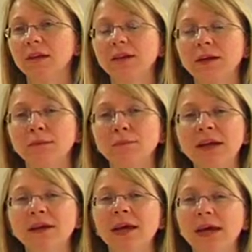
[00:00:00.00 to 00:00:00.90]
The
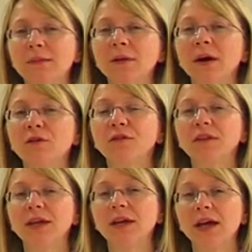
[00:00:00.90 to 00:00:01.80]
main aim of
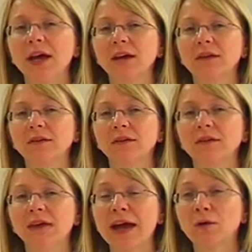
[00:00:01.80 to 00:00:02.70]
the
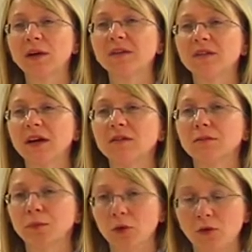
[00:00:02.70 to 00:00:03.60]
equine
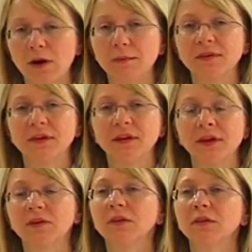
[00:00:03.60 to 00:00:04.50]
science programmes
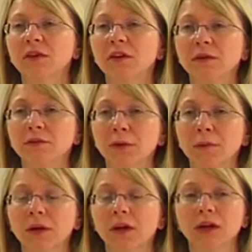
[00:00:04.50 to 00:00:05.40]
here at the University of
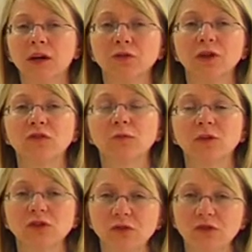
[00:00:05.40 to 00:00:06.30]
Limerick is to
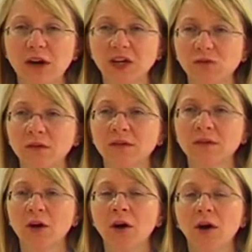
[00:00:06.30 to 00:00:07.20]
produce
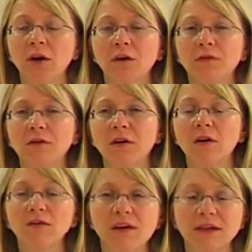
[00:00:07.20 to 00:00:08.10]
graduates for
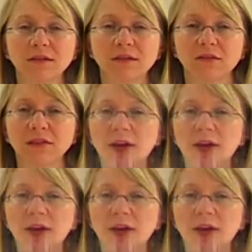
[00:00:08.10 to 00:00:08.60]
all facets of the